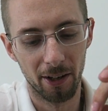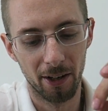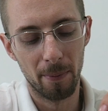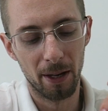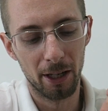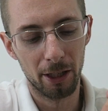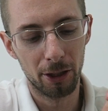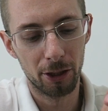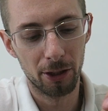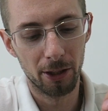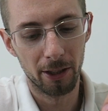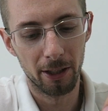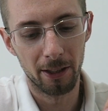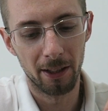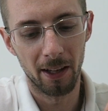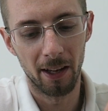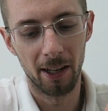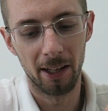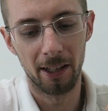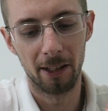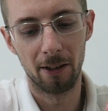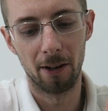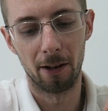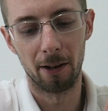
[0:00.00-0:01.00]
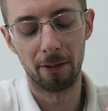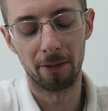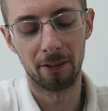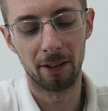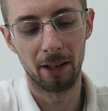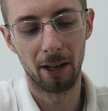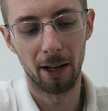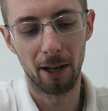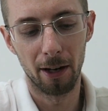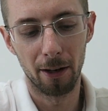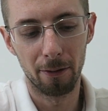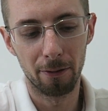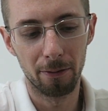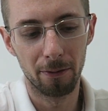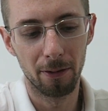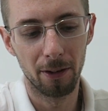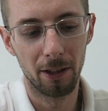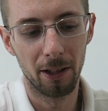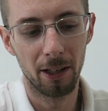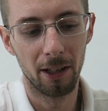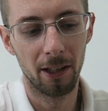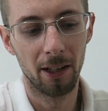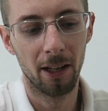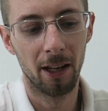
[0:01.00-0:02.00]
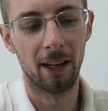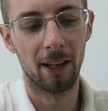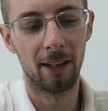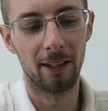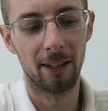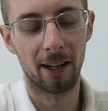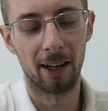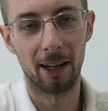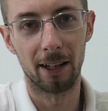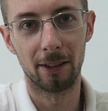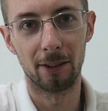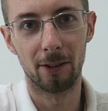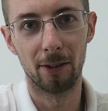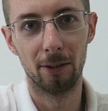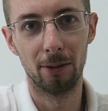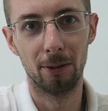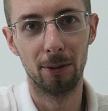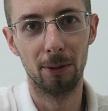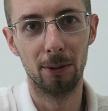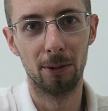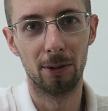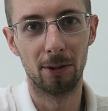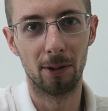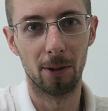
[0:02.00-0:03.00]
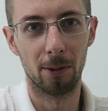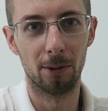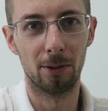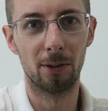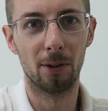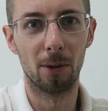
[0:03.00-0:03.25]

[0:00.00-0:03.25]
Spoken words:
Make sure to take it off carefully and not to lose those.